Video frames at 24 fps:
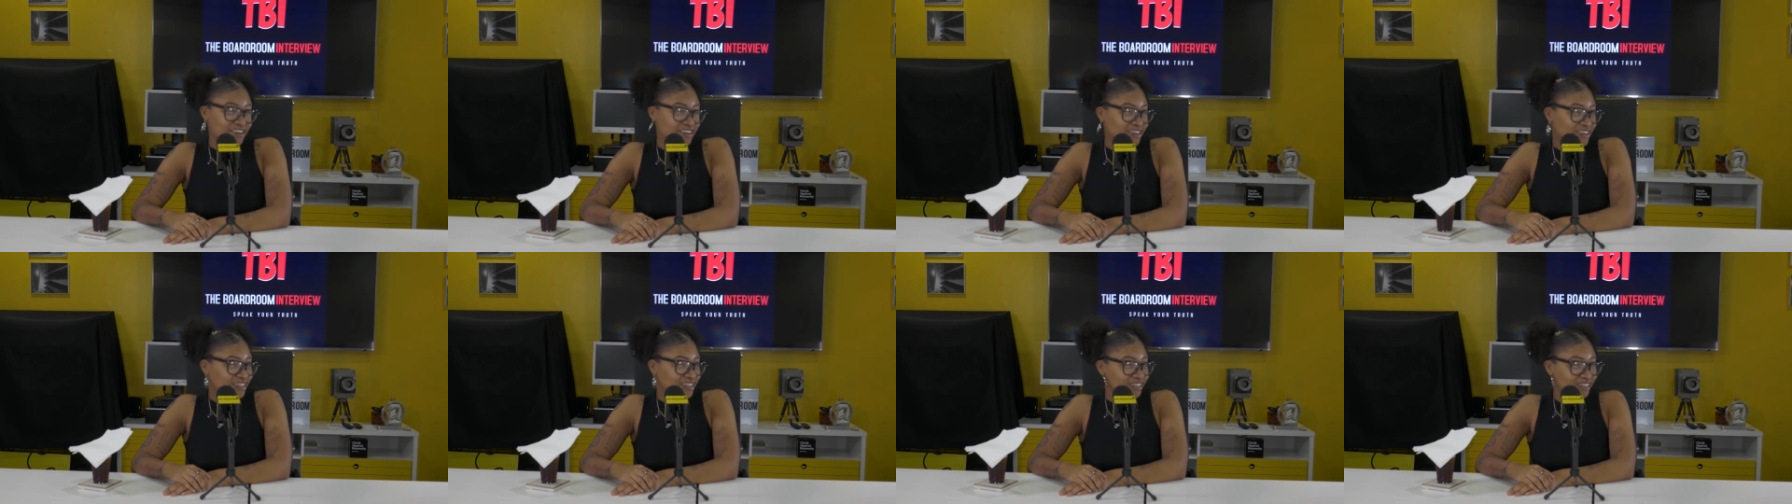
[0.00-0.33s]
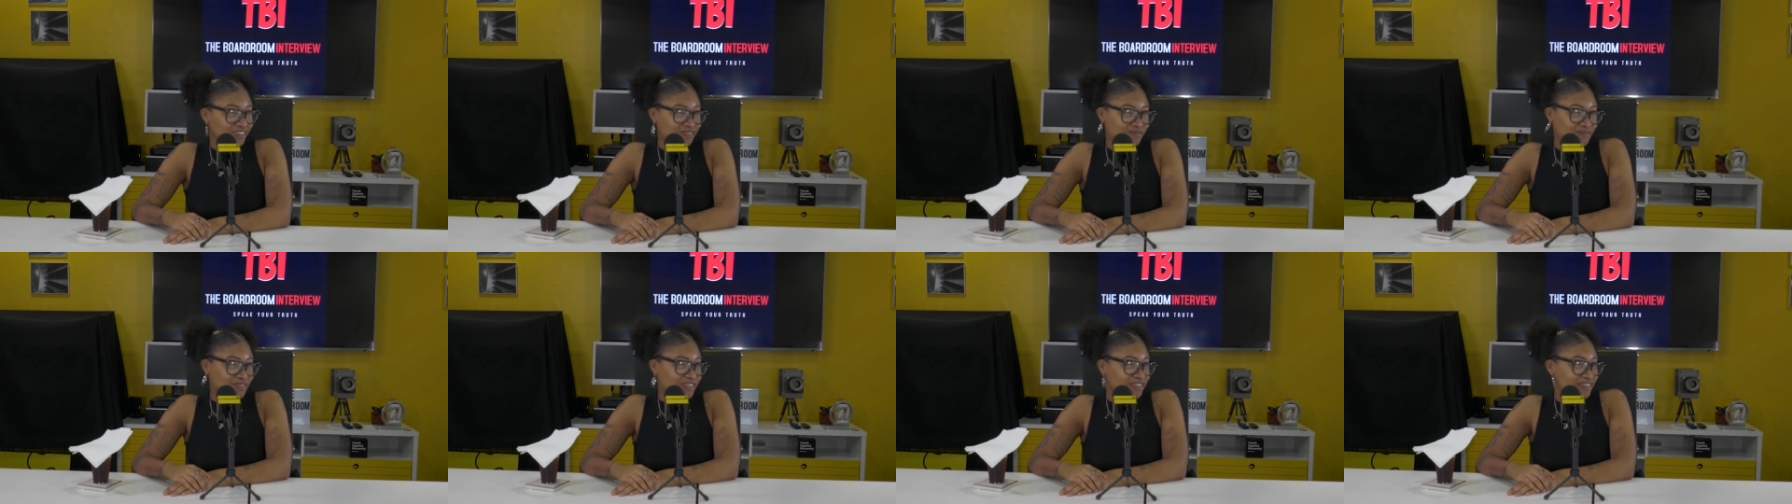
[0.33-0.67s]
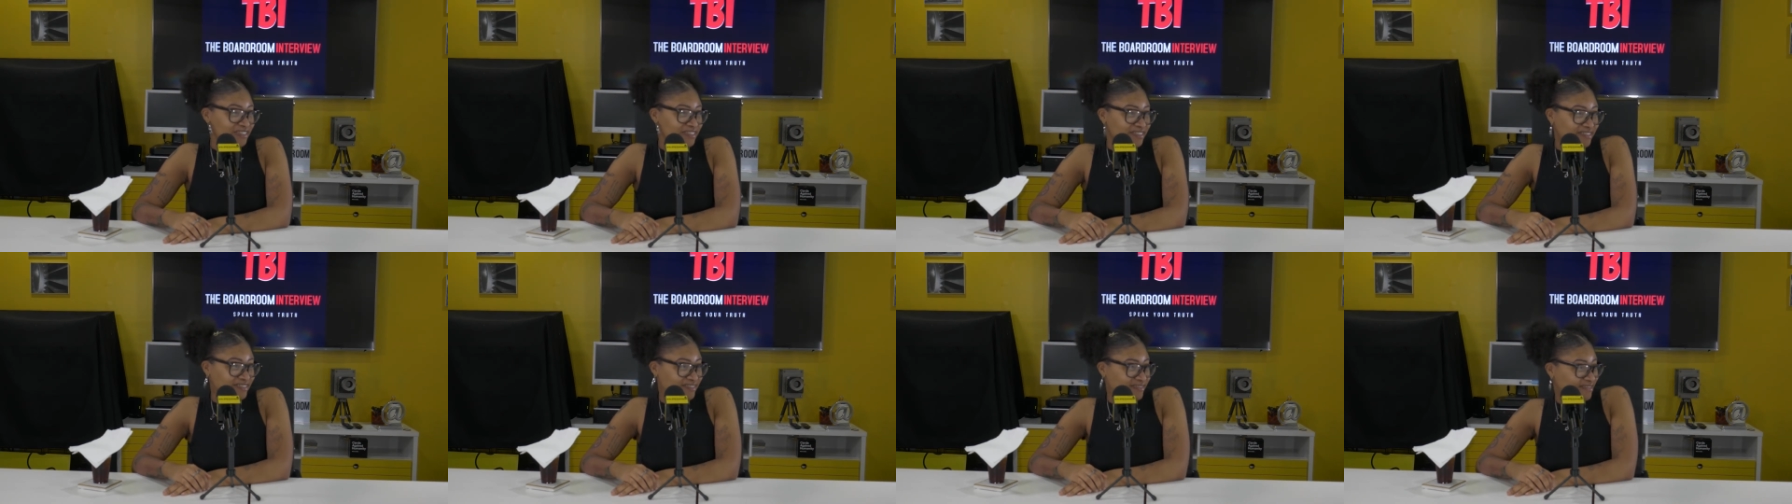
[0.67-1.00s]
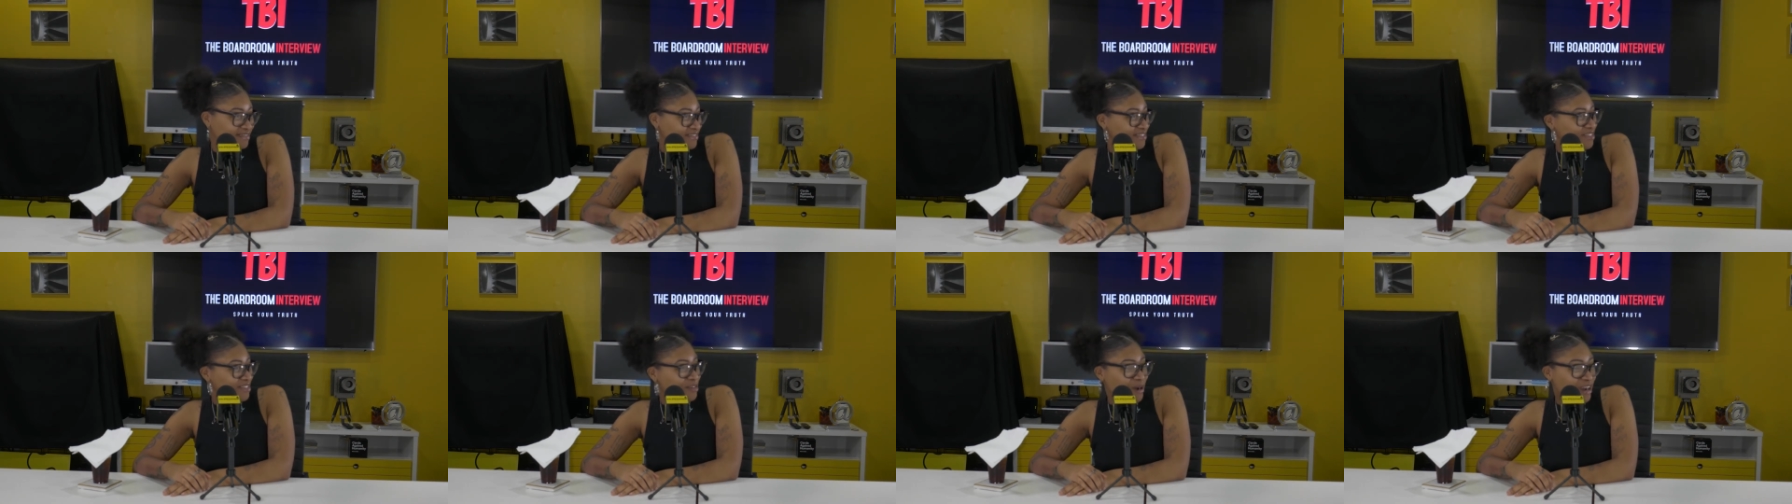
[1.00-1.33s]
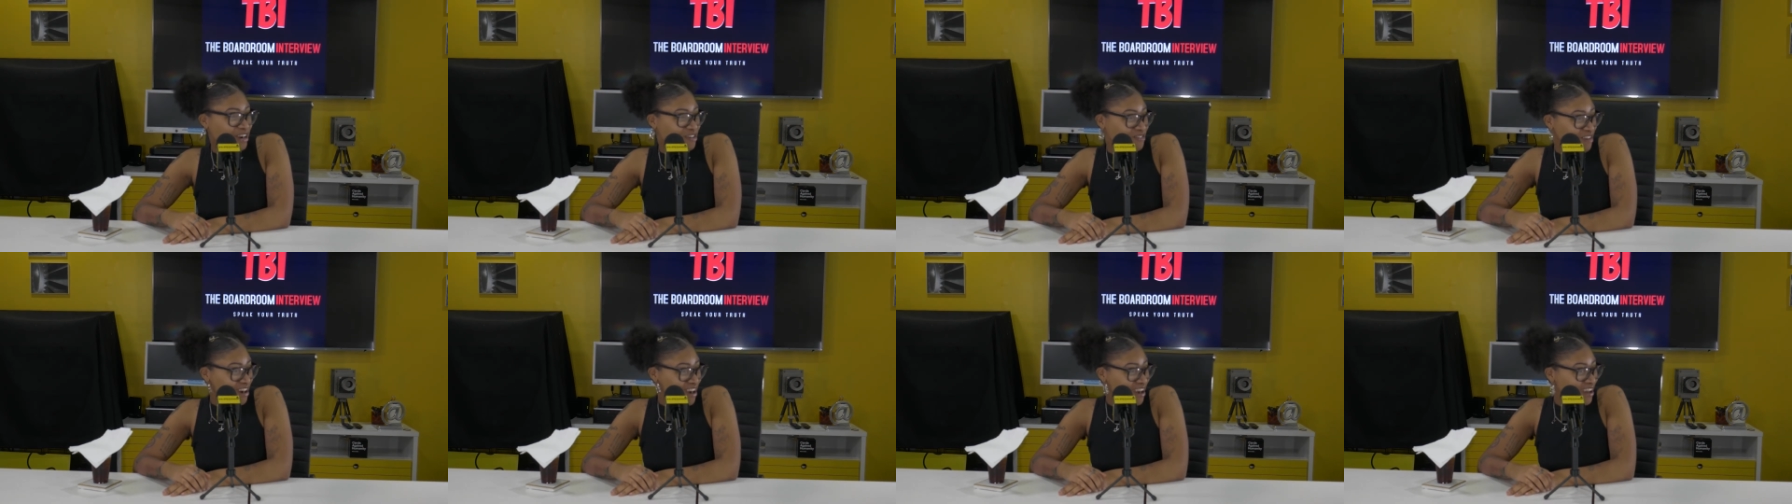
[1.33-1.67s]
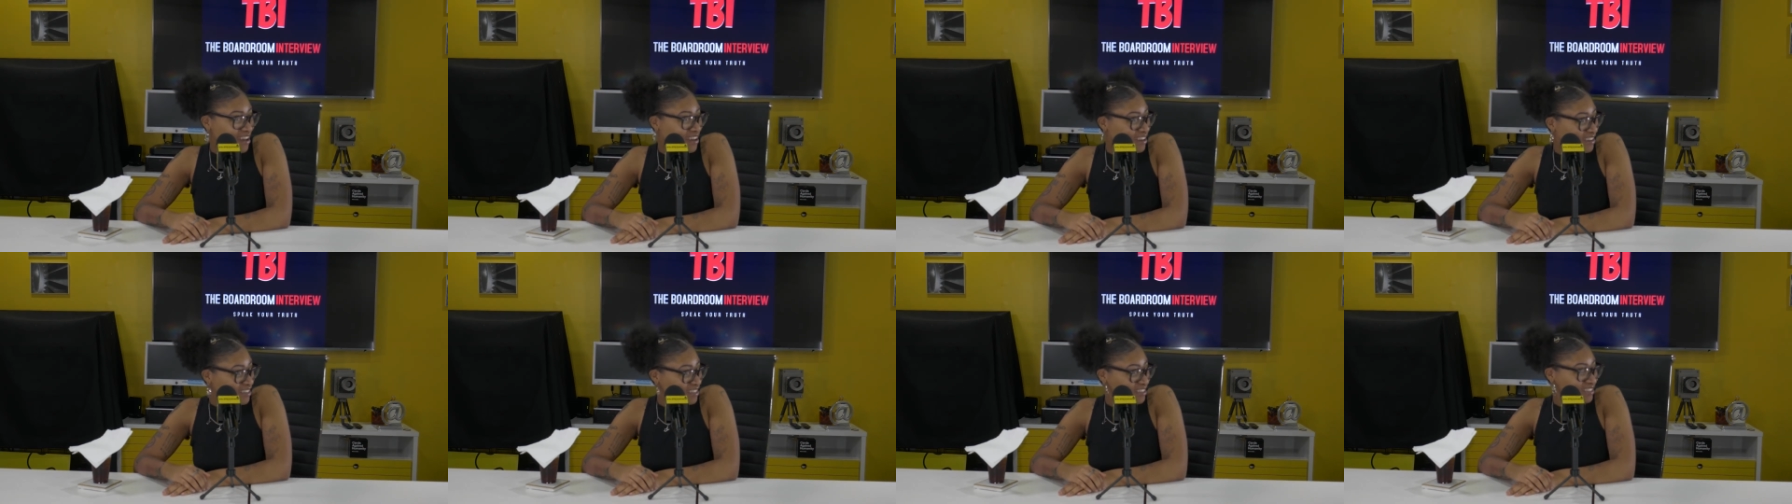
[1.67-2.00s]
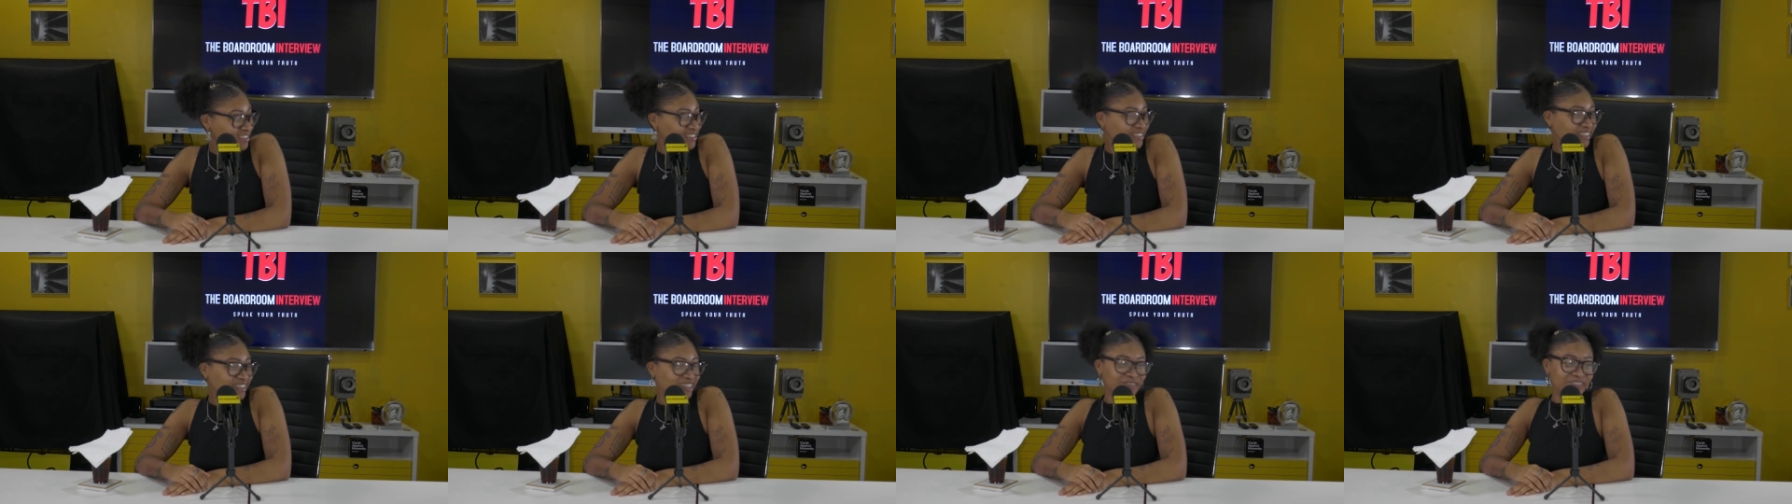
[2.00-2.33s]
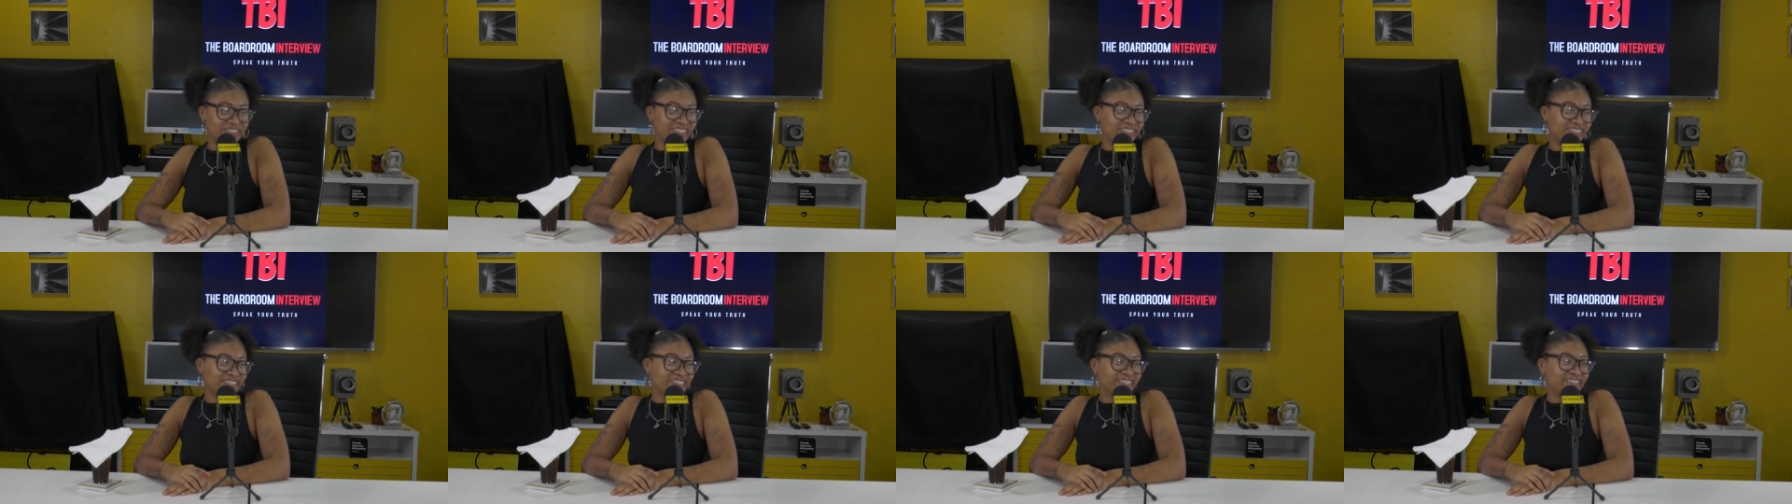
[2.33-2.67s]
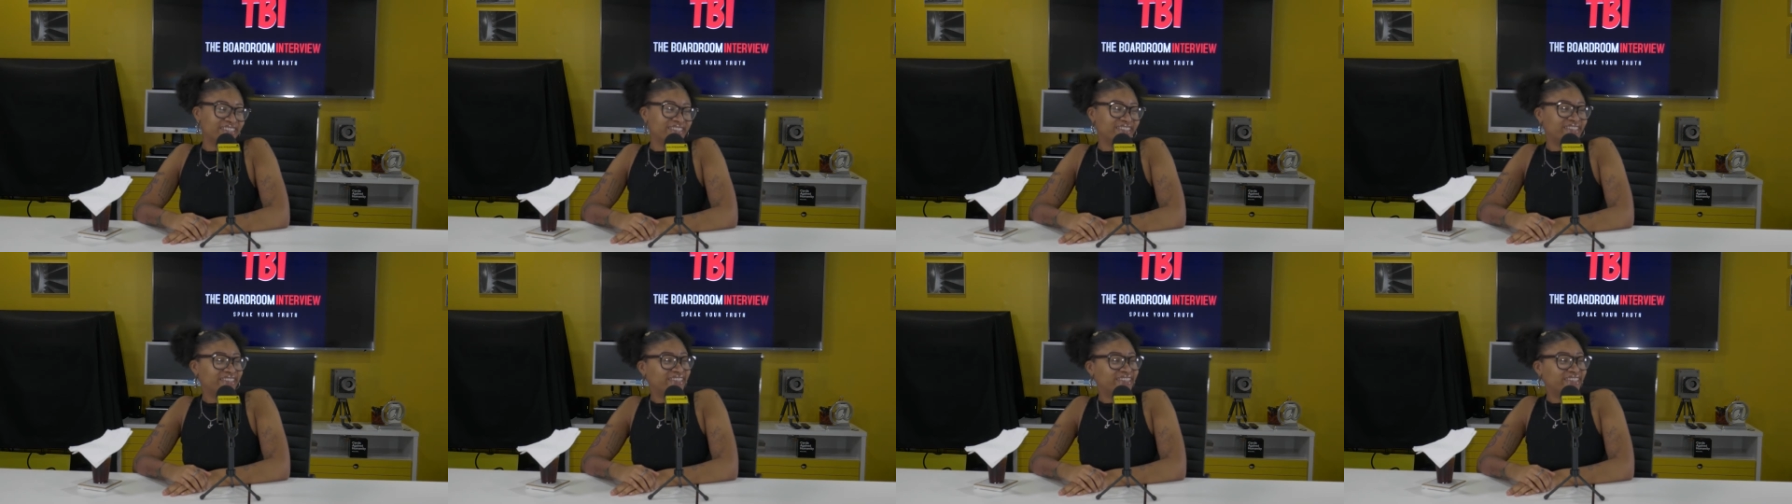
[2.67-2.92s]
it's been quite a ride, I would say.